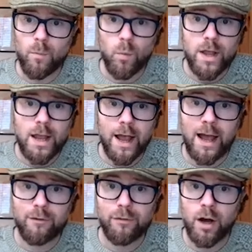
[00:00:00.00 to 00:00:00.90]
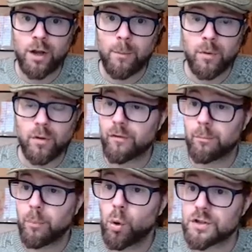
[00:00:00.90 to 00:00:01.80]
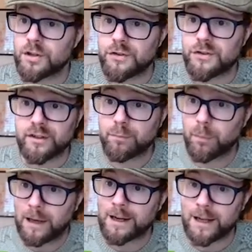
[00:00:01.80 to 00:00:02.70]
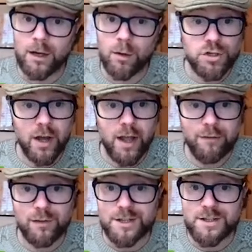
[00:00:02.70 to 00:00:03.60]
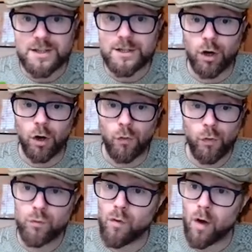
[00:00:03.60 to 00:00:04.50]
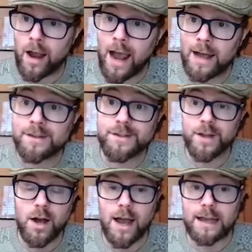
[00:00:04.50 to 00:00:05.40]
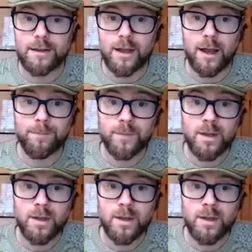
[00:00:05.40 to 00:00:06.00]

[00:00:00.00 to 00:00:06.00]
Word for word: we have a number of importance of planning, which I have listed on the right-hand side there.